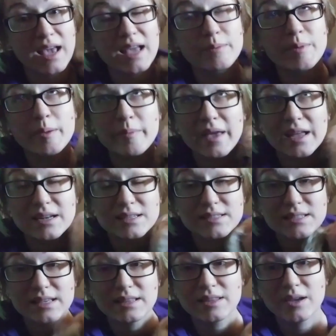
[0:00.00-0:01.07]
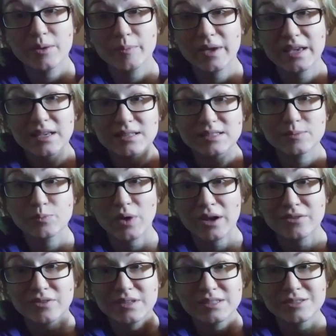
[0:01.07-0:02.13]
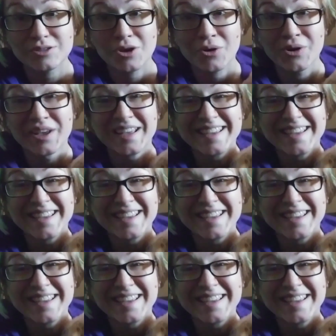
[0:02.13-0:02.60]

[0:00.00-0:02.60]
and my man is in there making some breakfast, so